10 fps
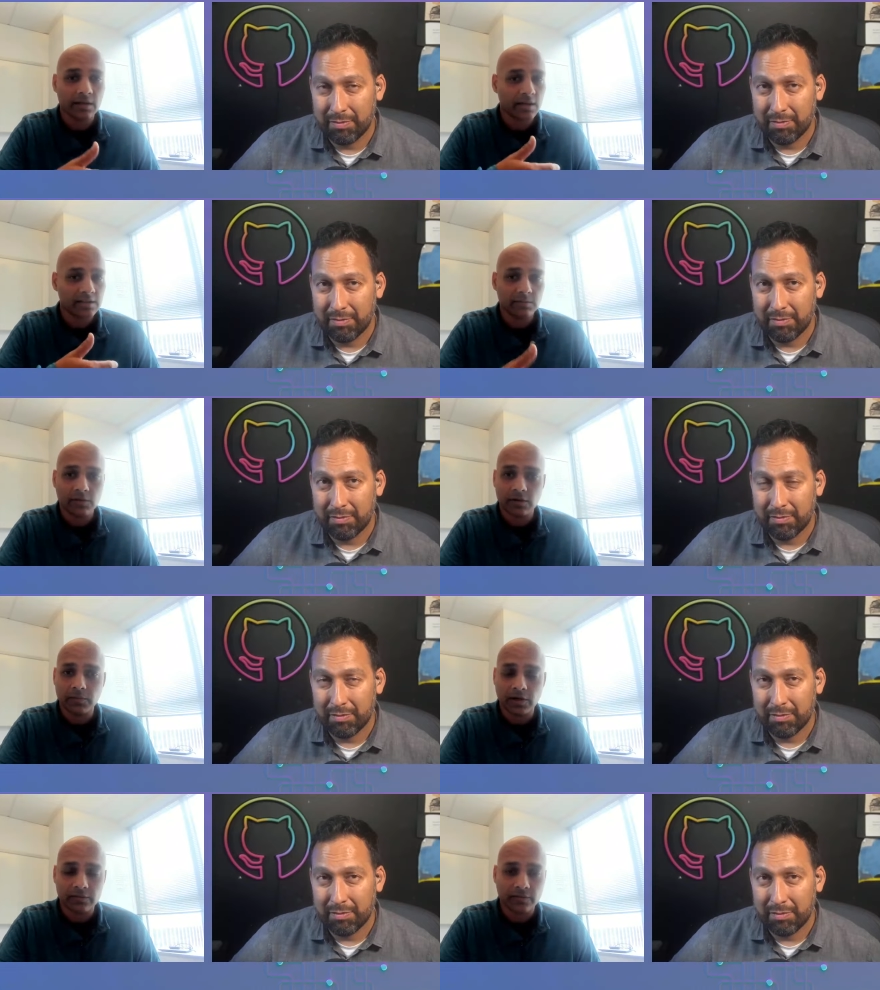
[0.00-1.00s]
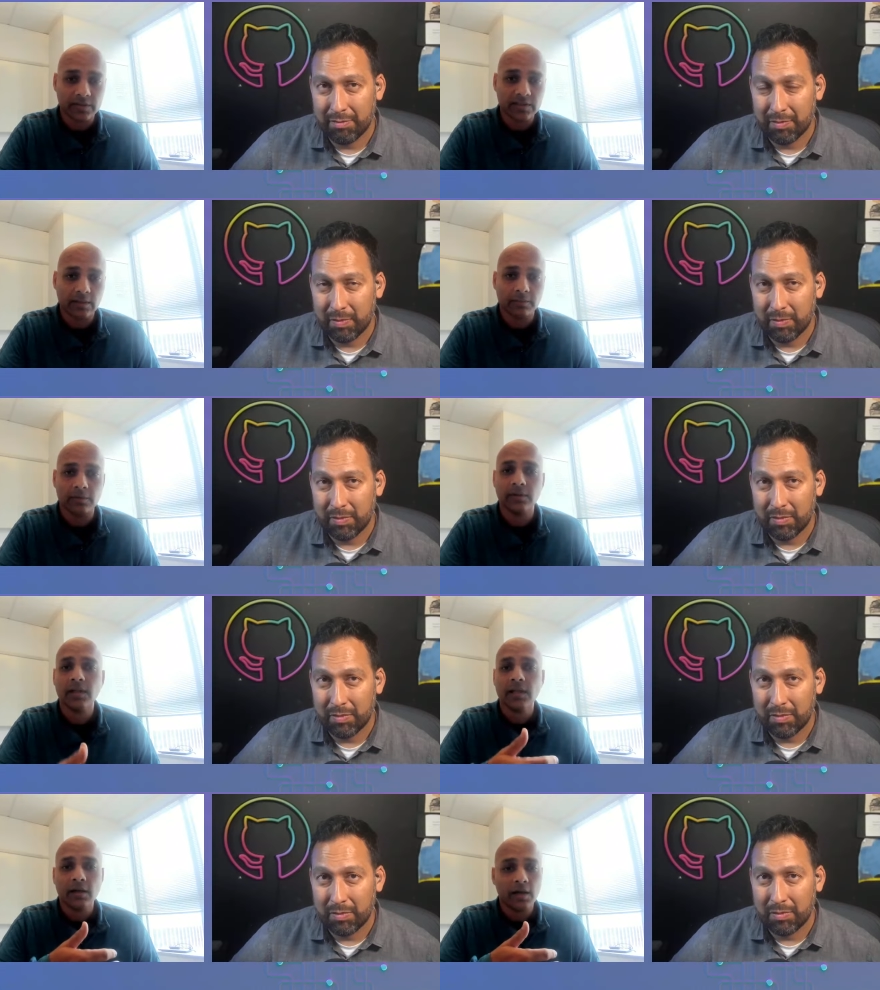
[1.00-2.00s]
Speaker 1: custom neural models, for
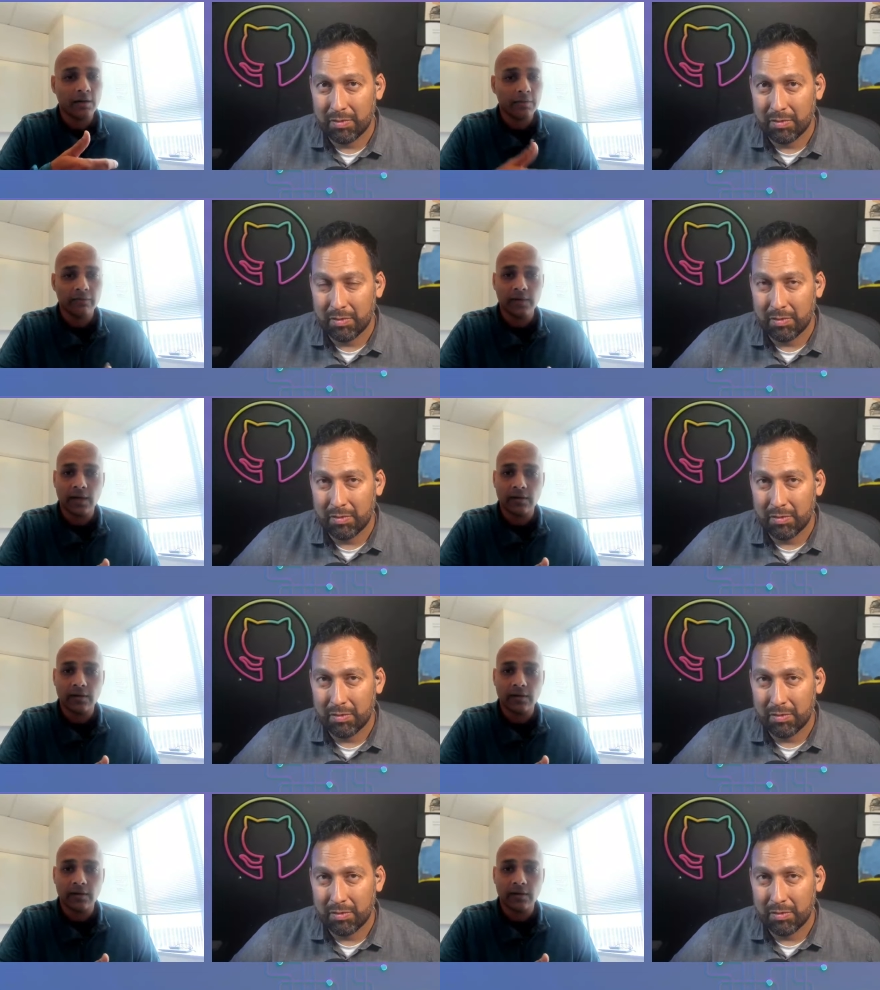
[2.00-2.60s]
example. We've now